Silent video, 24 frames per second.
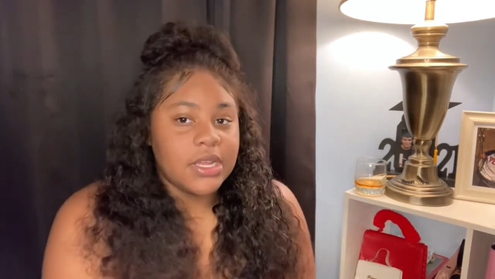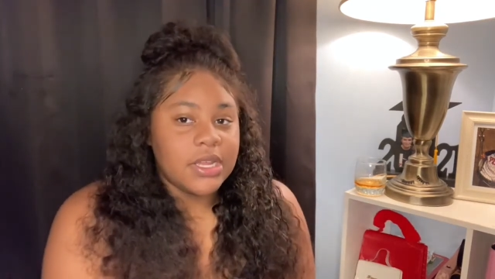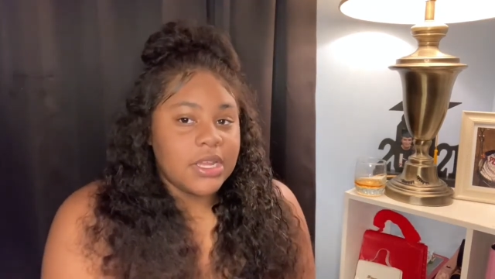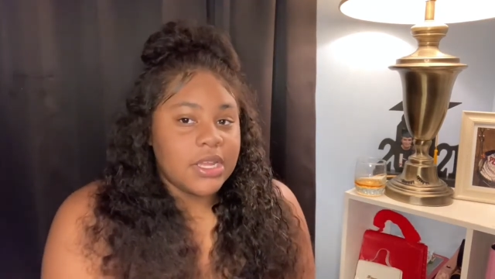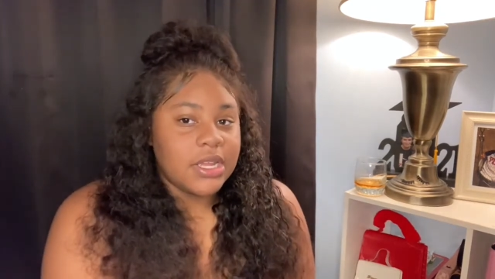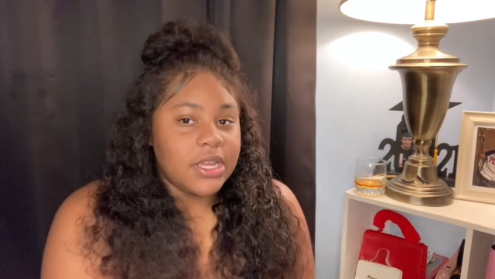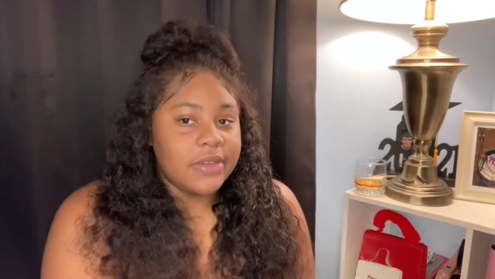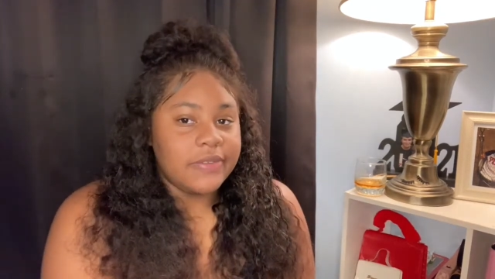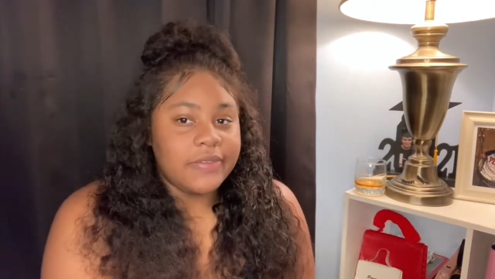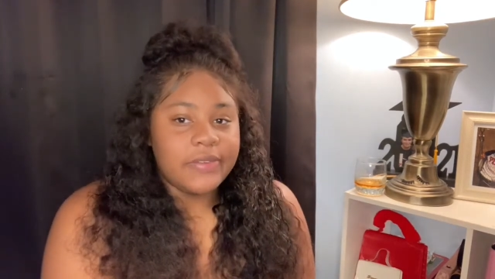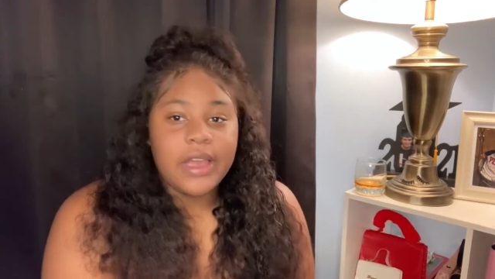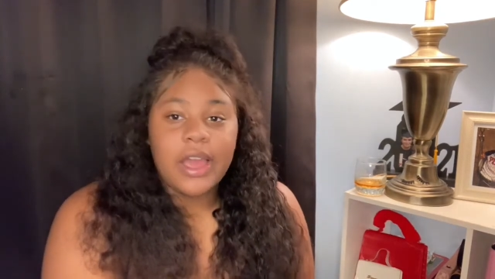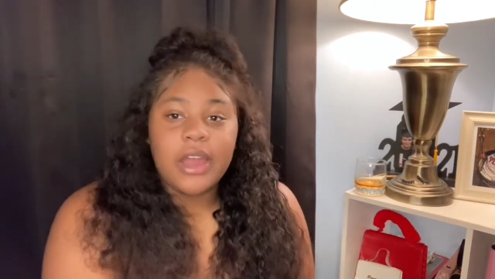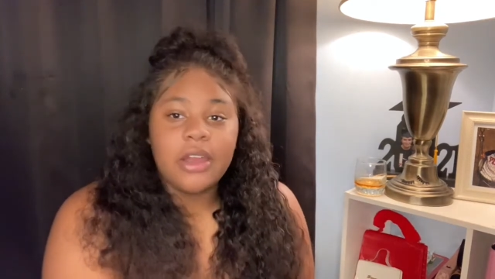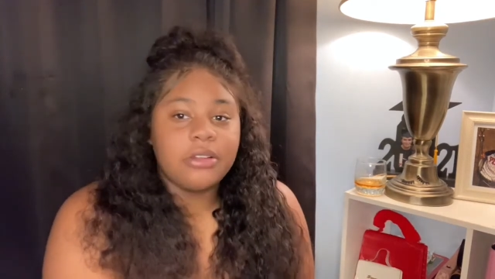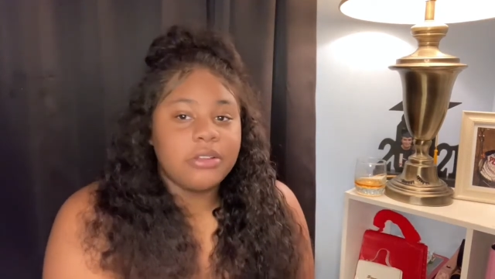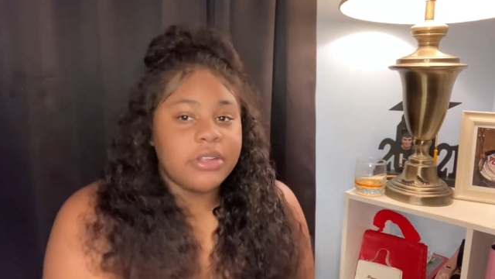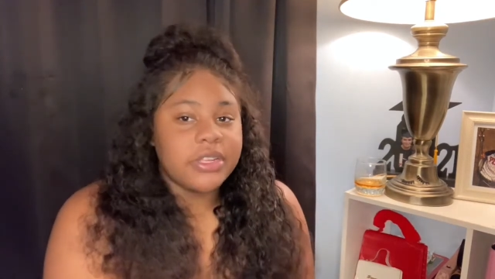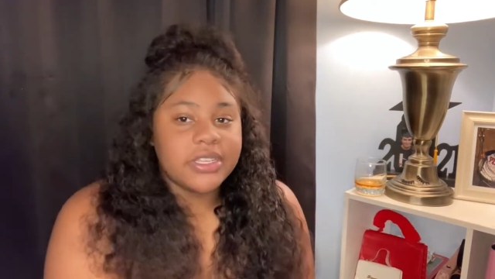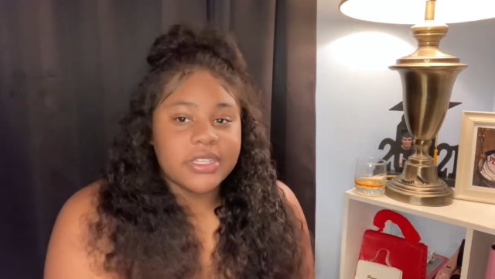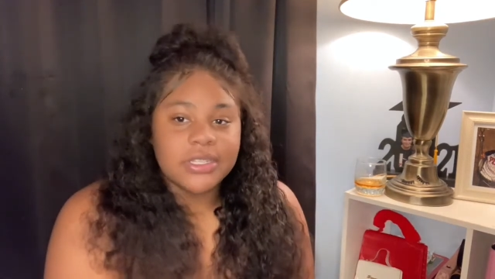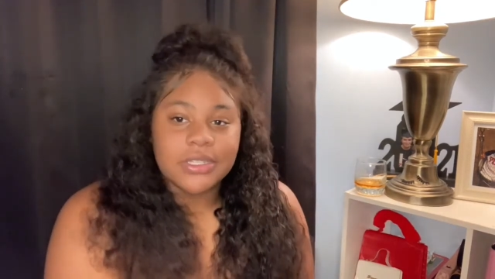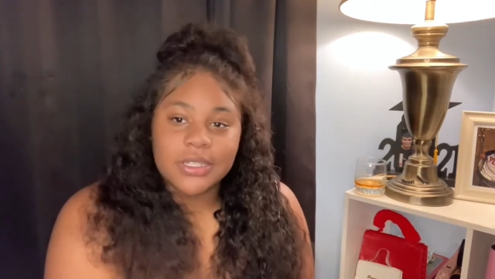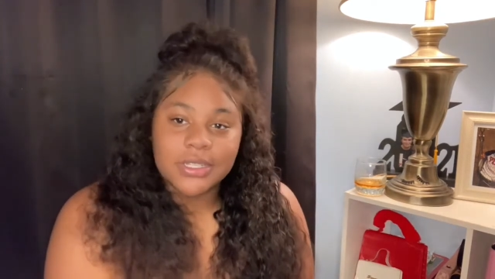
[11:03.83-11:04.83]
If y'all don't
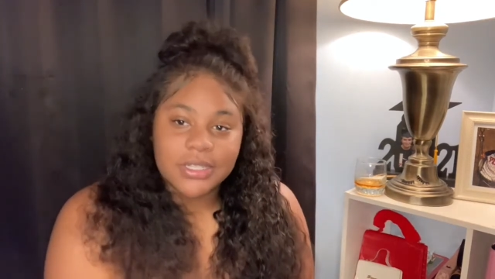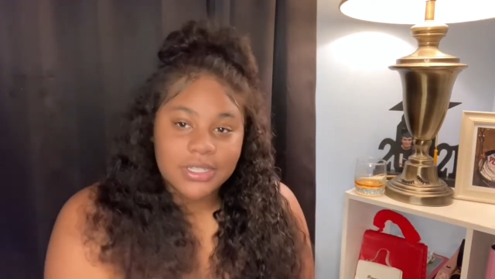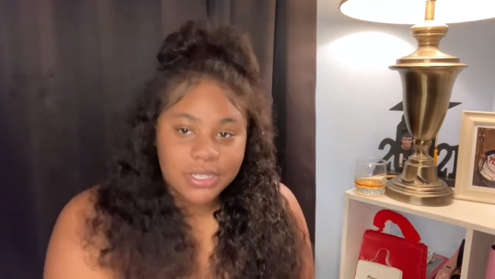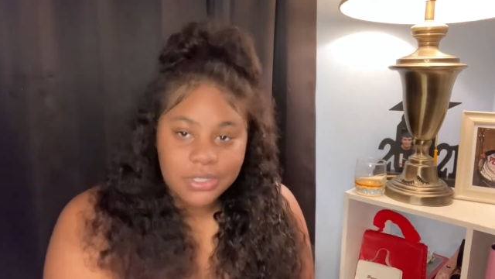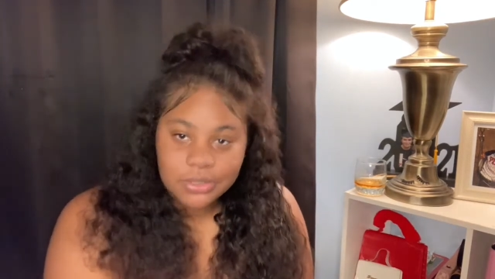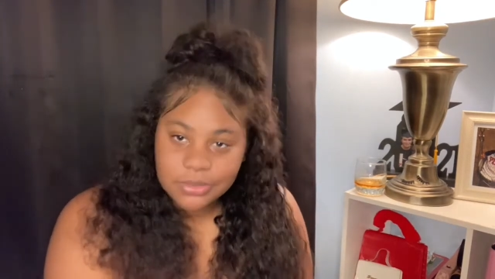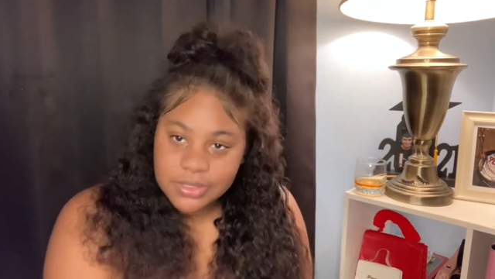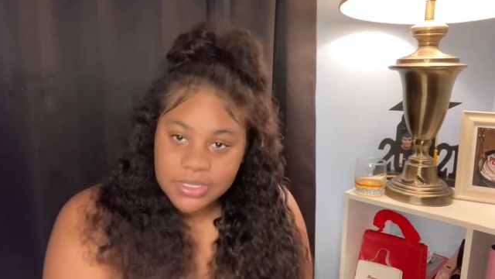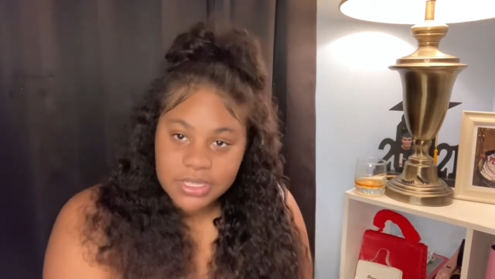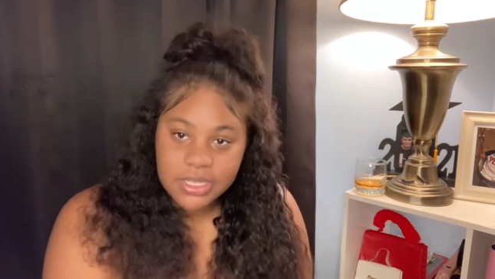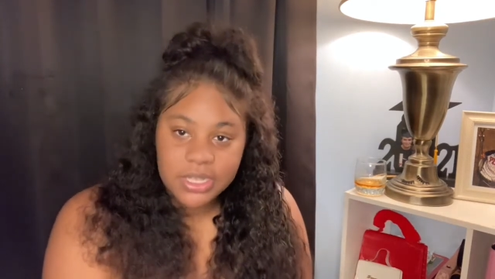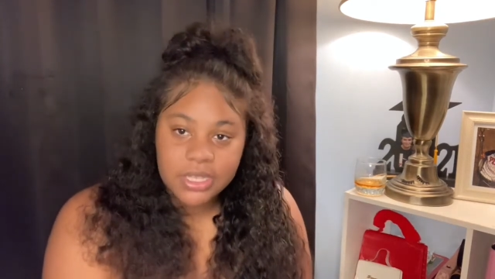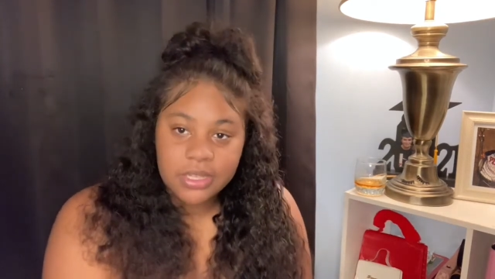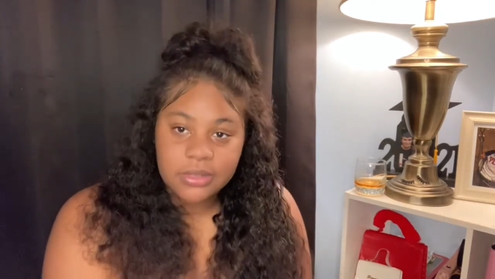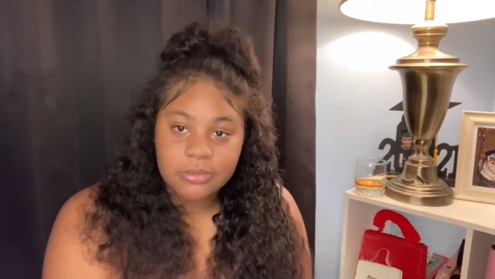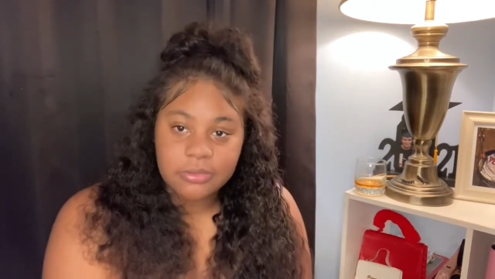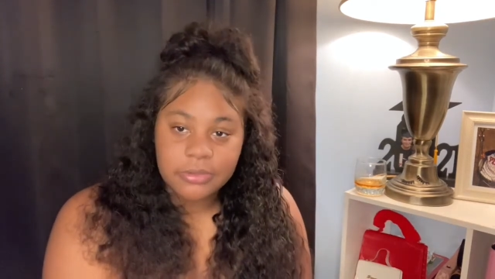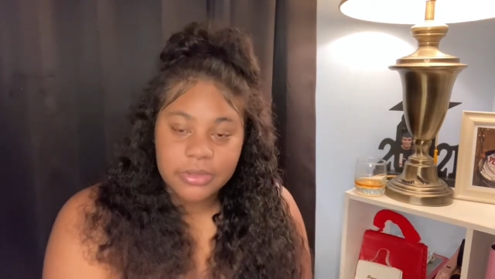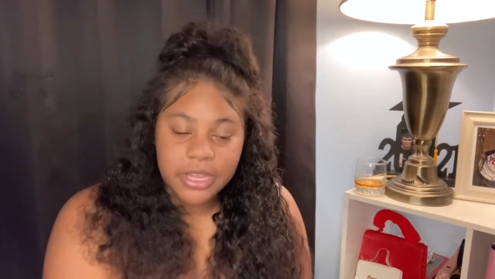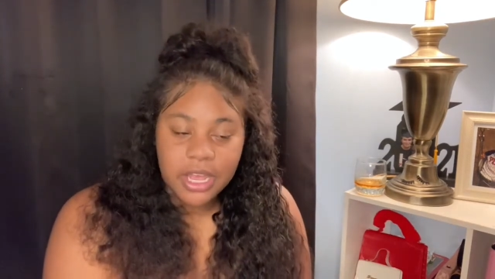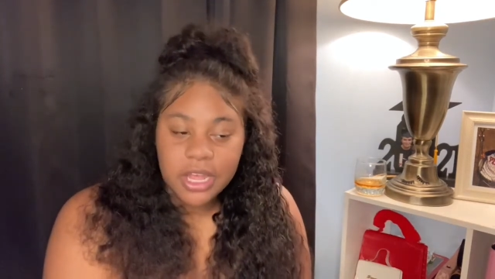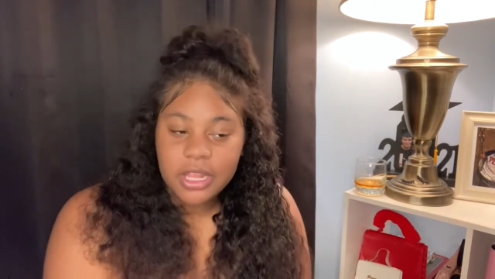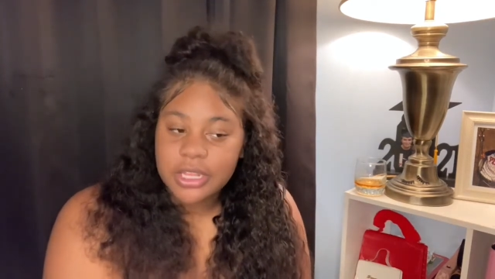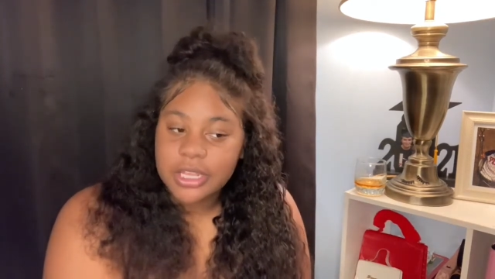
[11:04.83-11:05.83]
listen to Toosie when
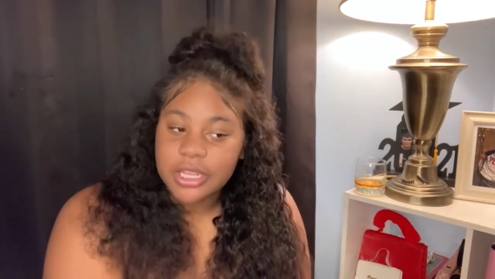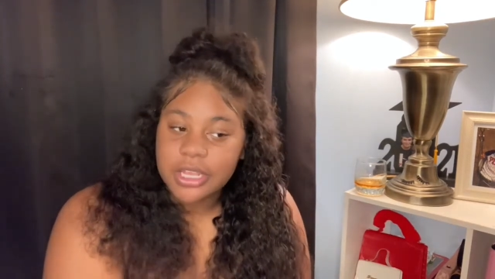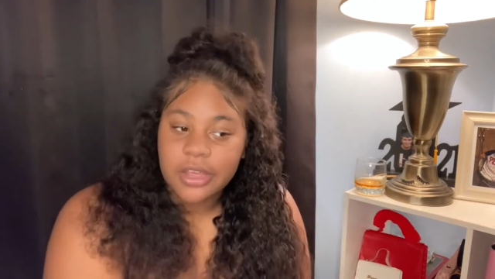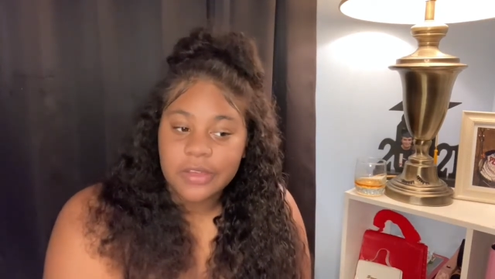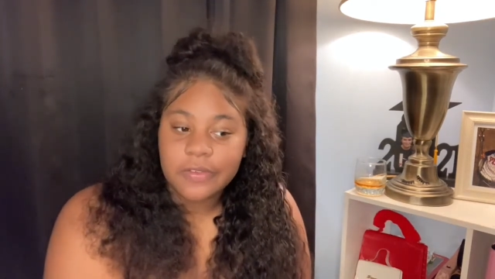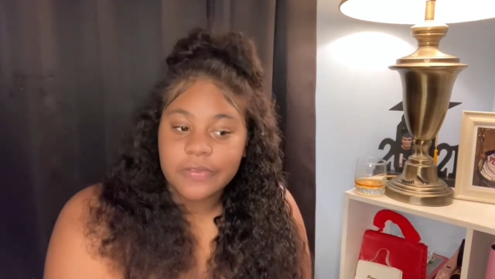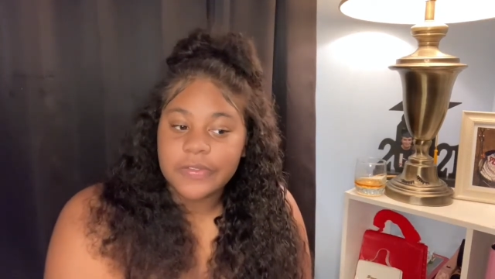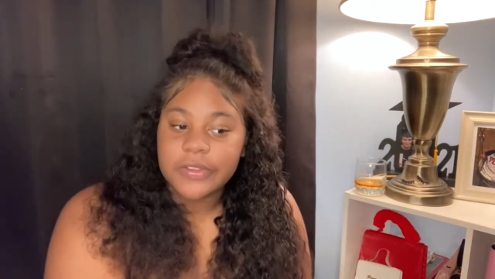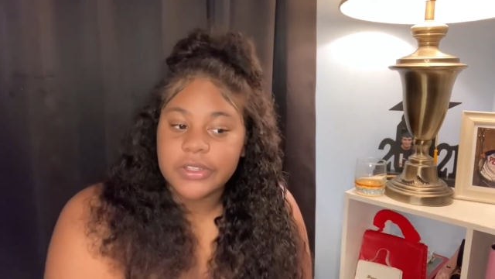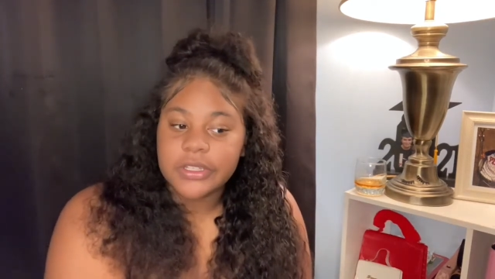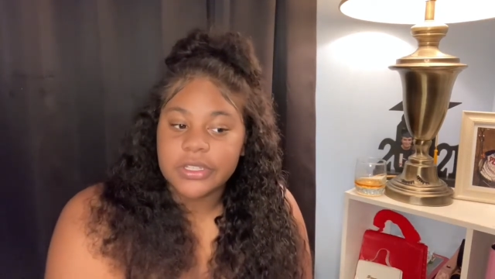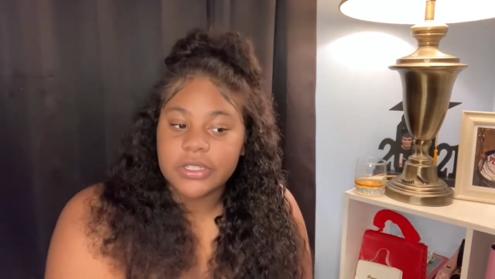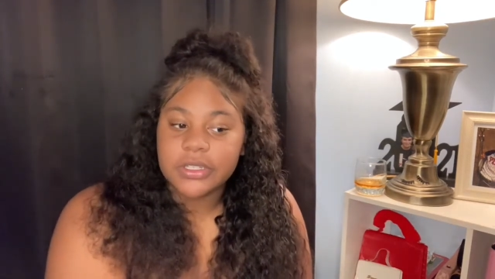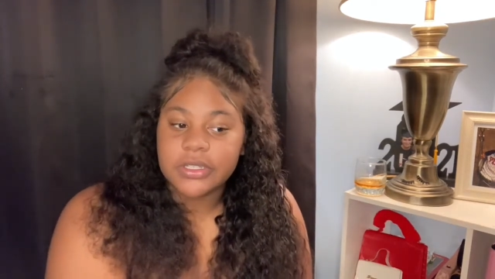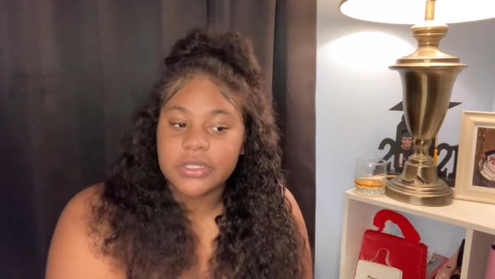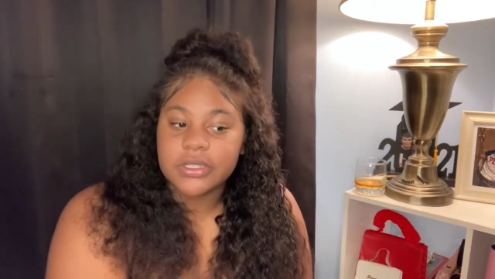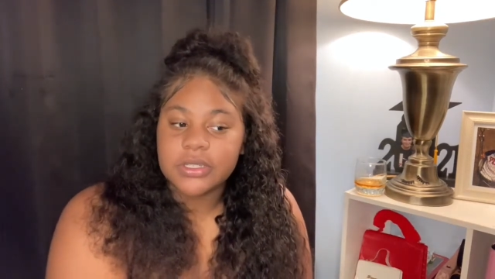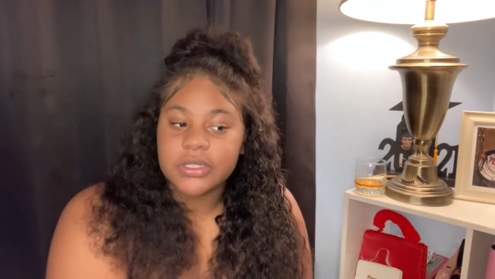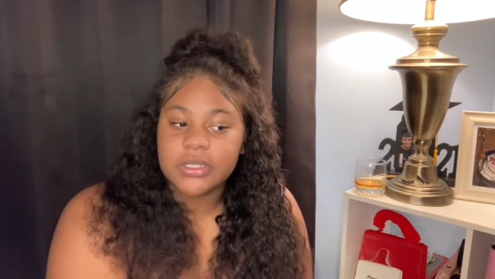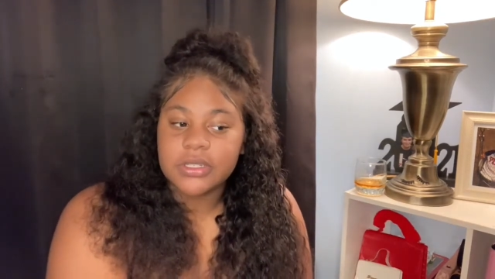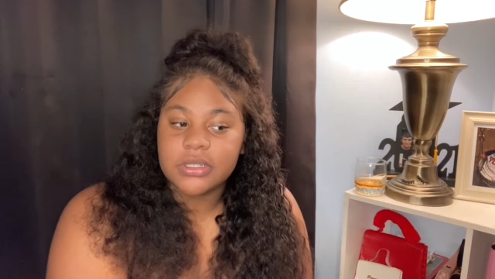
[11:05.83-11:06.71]
y'all in y'all feelings,